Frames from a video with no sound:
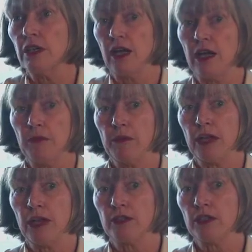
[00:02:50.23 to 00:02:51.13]

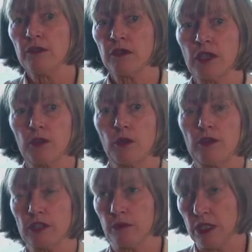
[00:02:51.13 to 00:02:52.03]
And even though we're
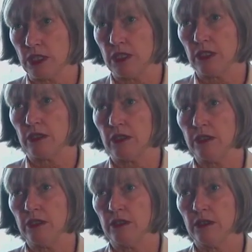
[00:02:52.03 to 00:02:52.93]
a
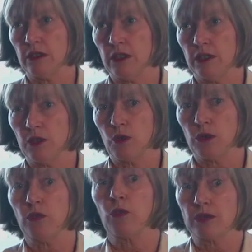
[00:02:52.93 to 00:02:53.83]
domestically
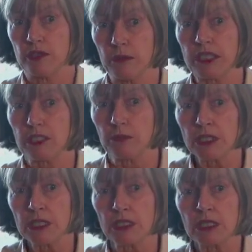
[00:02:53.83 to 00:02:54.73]
headquartered, or we're a domestic
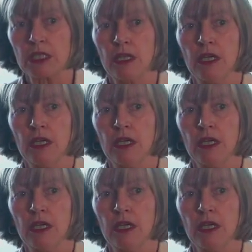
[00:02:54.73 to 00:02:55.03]
business,